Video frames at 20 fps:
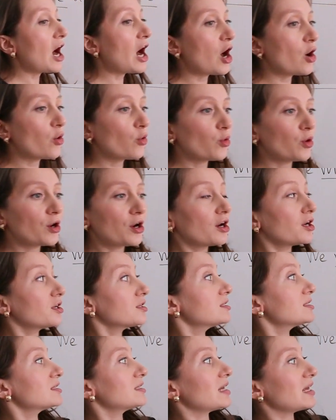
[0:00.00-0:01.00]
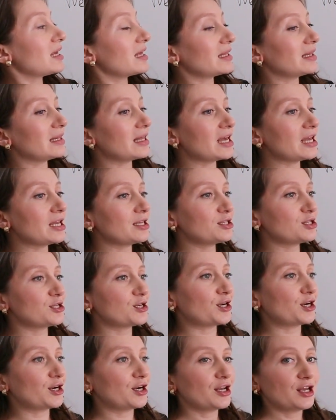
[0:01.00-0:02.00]
hours
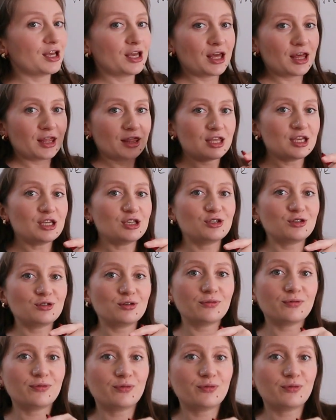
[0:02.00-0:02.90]
later, these two